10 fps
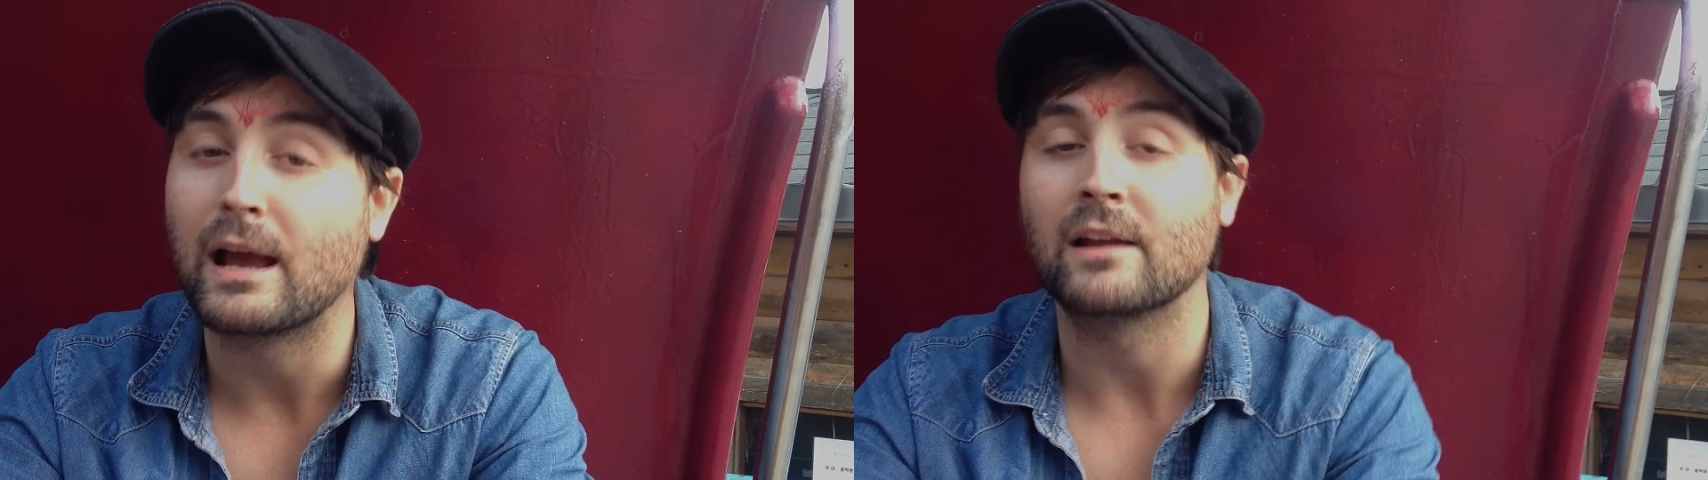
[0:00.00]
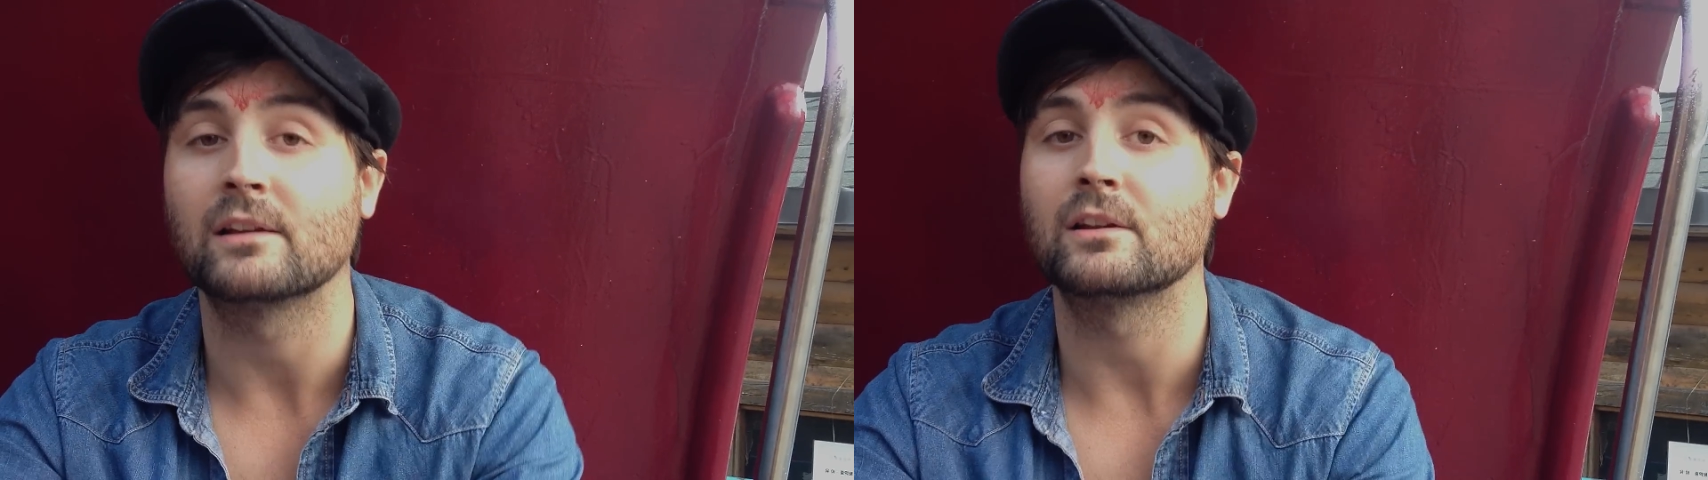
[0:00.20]

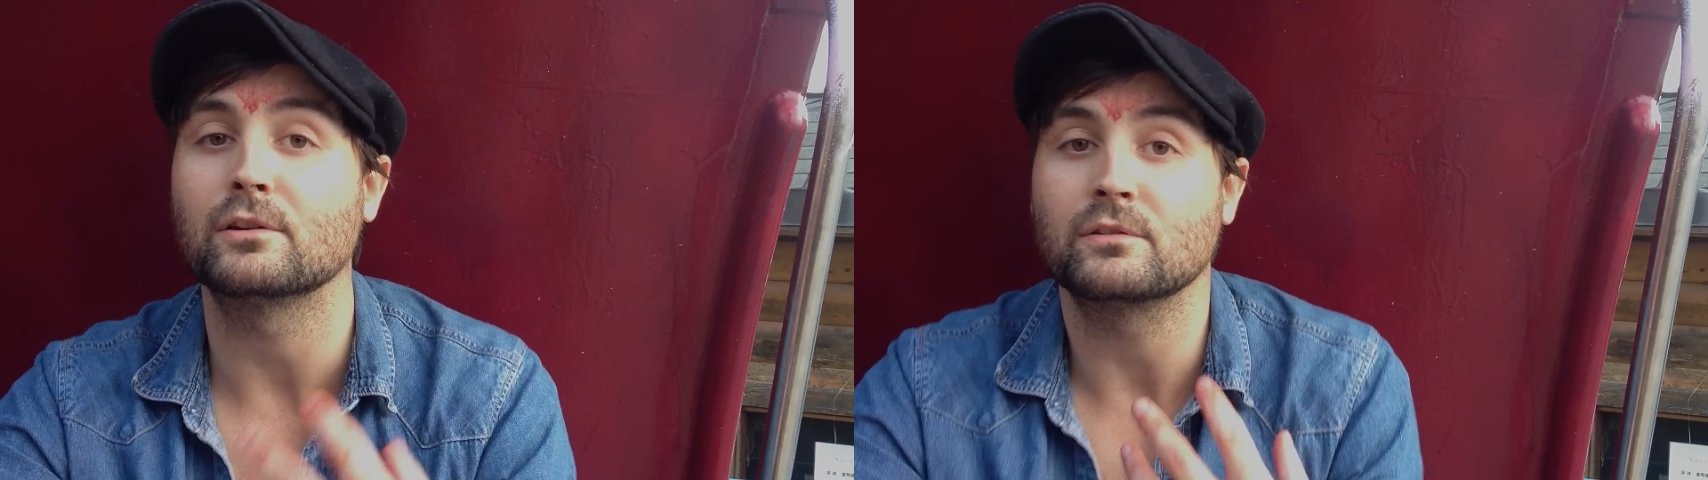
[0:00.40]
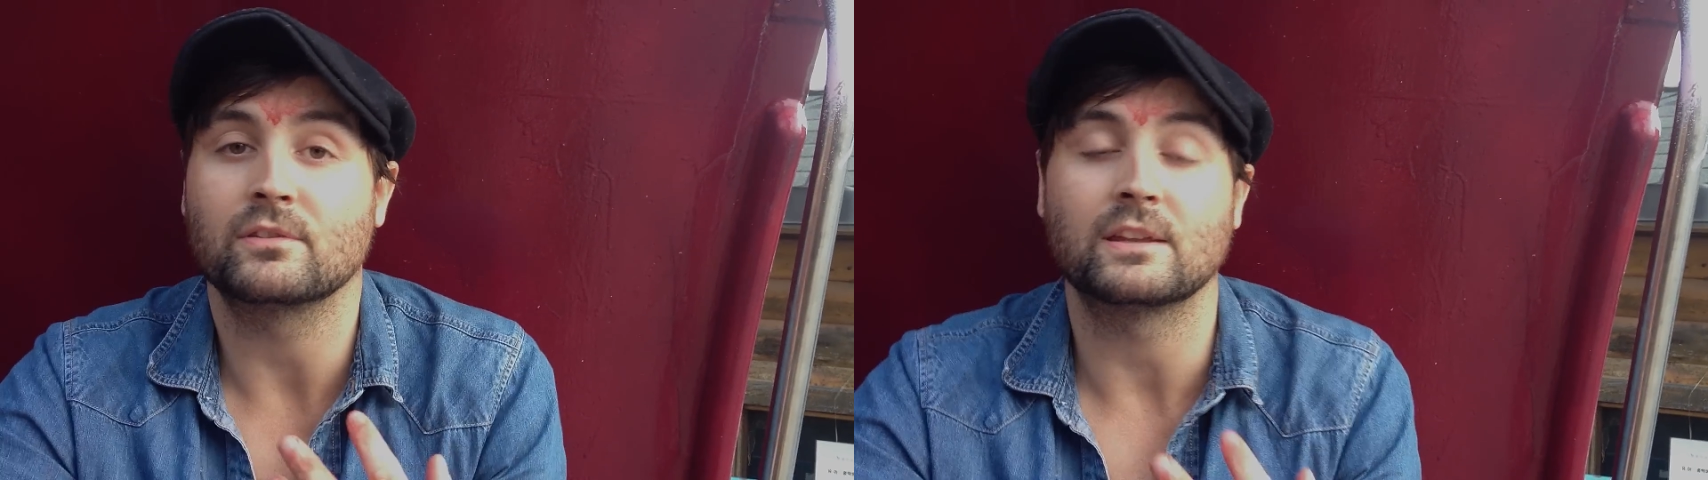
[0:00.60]
and I
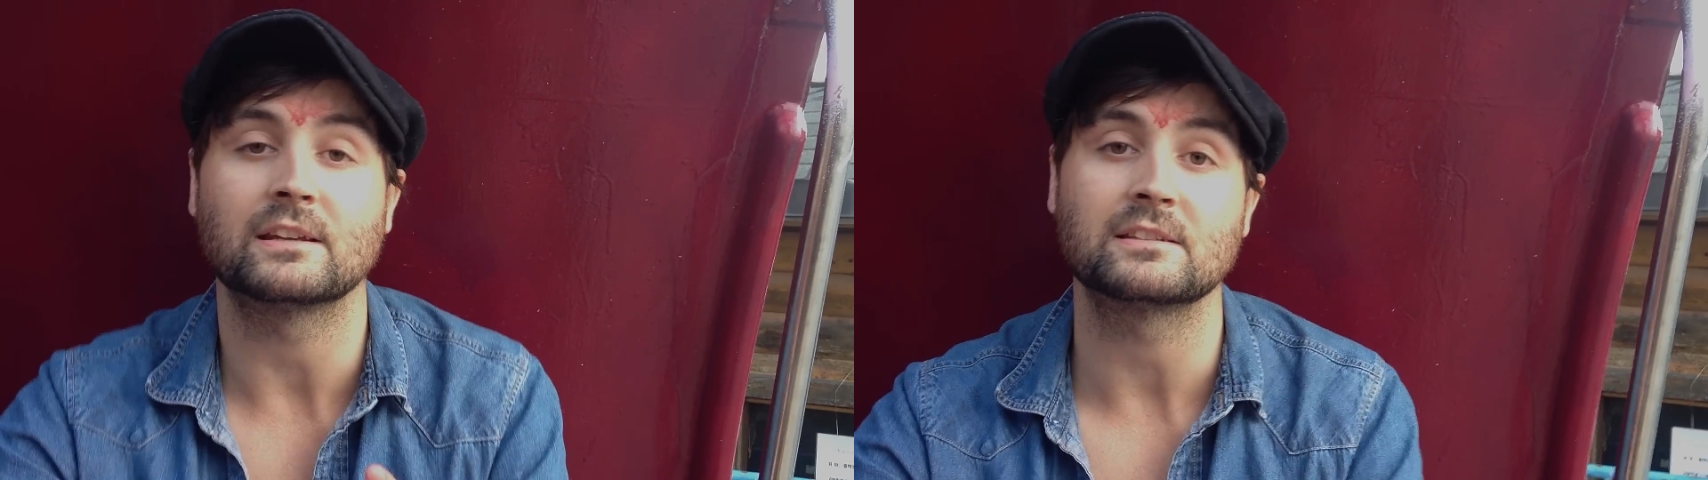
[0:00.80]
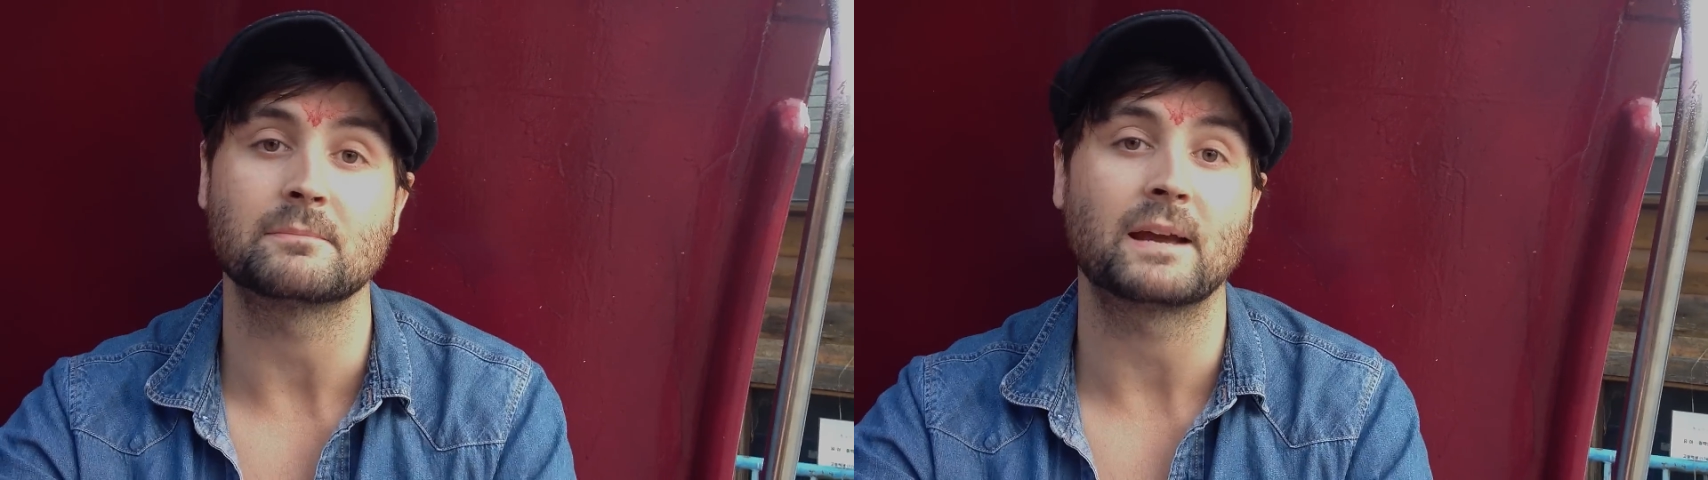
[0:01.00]
know you think
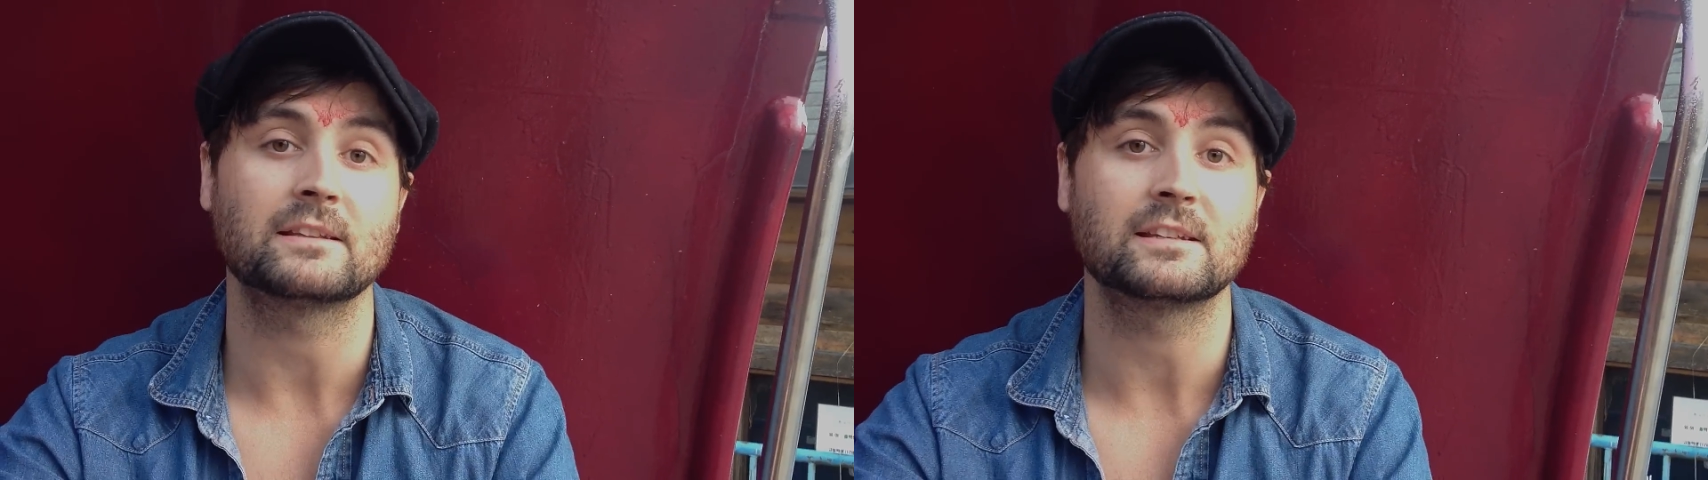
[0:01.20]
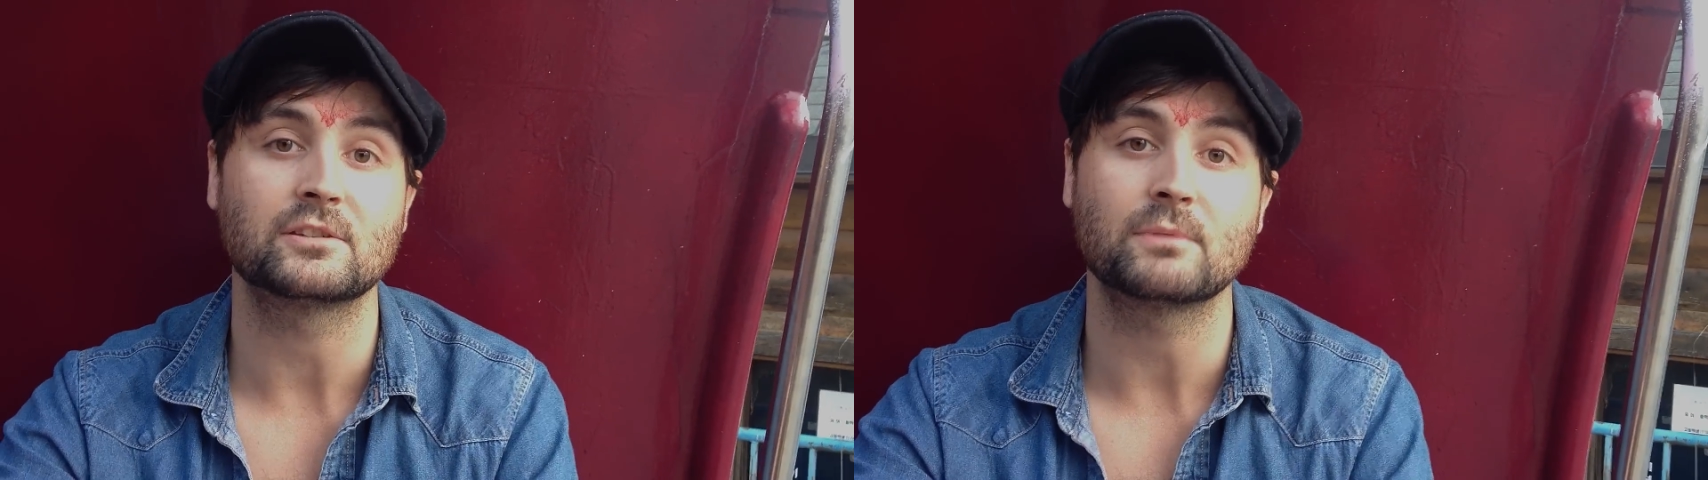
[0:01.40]
it's a bad
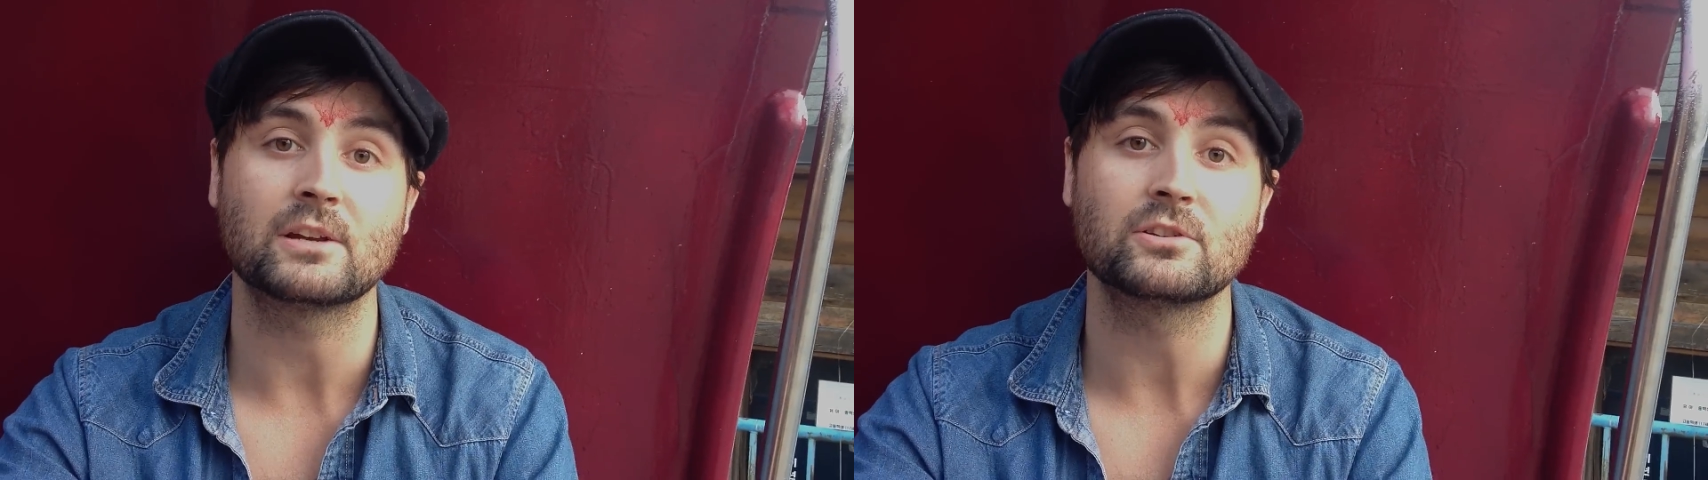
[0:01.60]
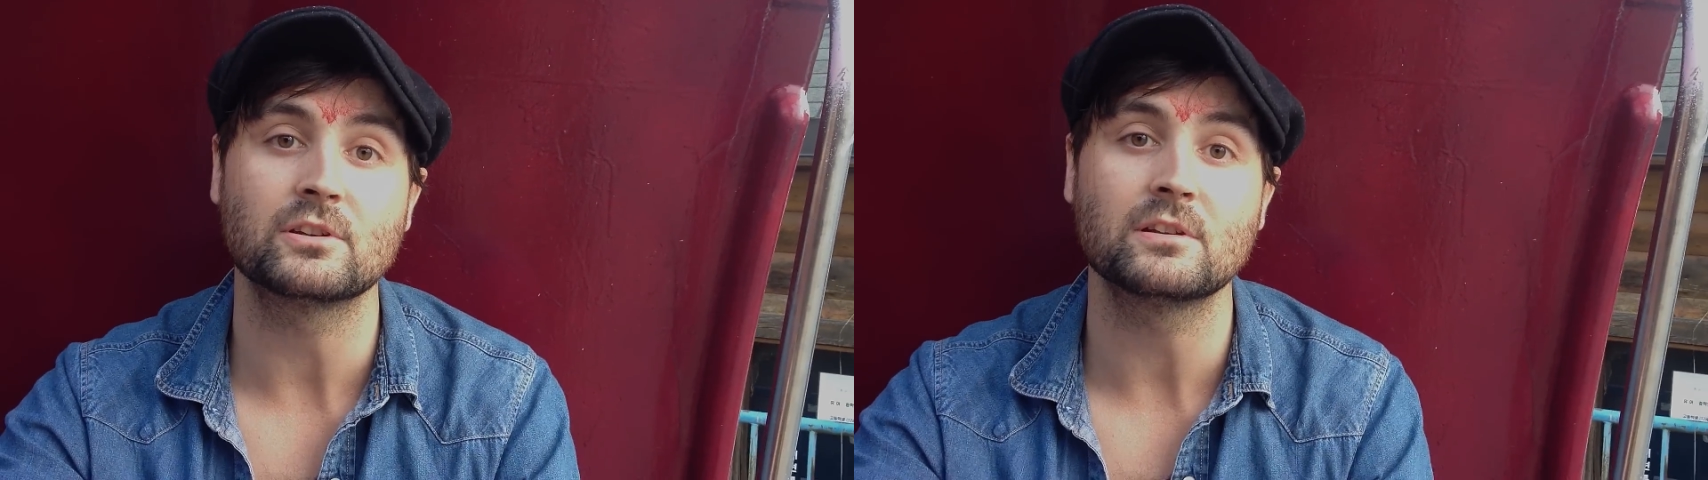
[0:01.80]

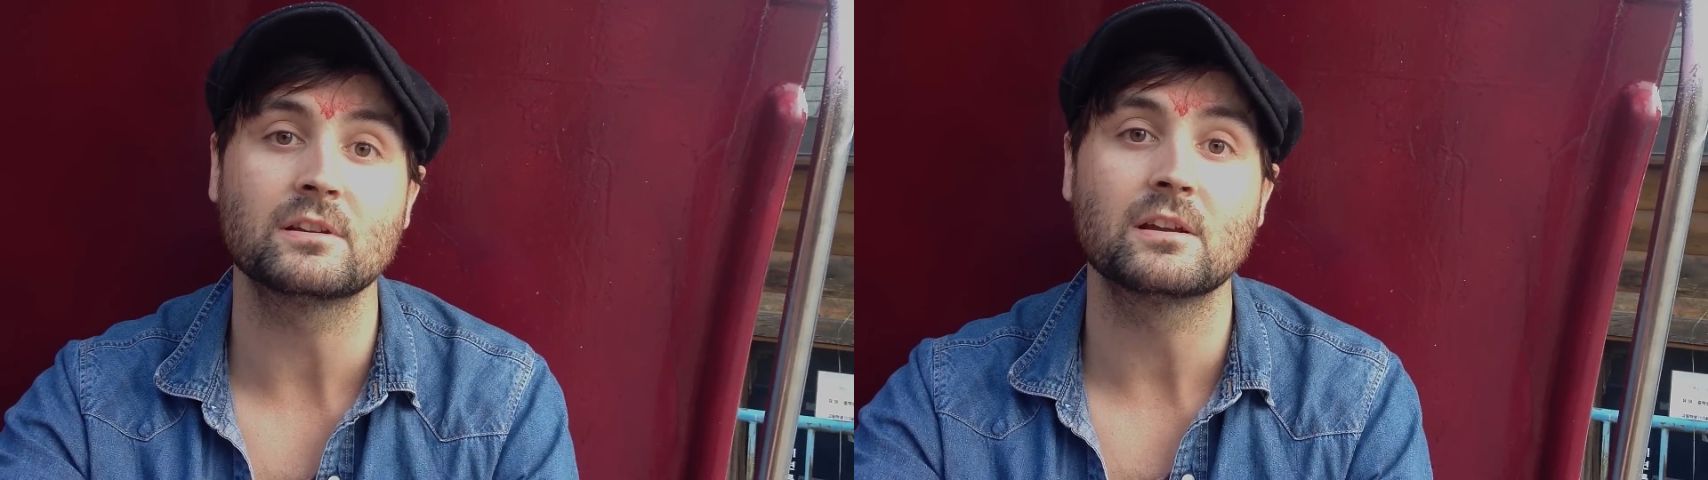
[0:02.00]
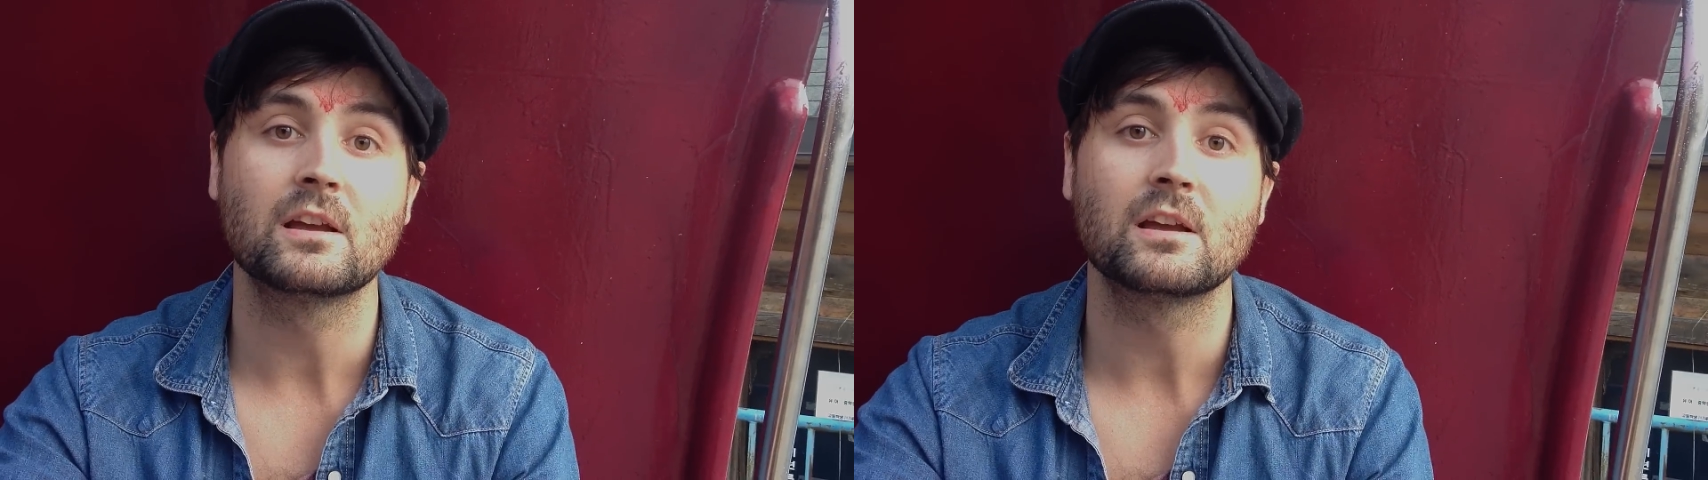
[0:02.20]
situation,